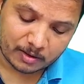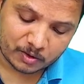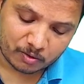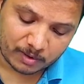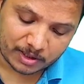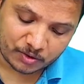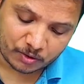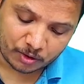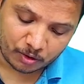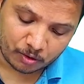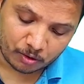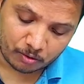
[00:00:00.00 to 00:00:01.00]
So one should
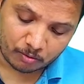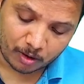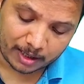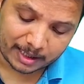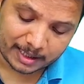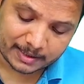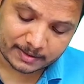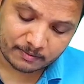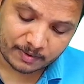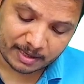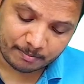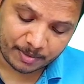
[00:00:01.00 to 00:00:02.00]
know what is
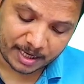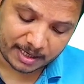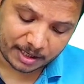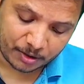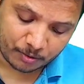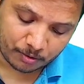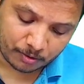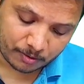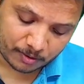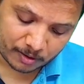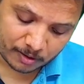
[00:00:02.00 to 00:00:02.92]
VPQ.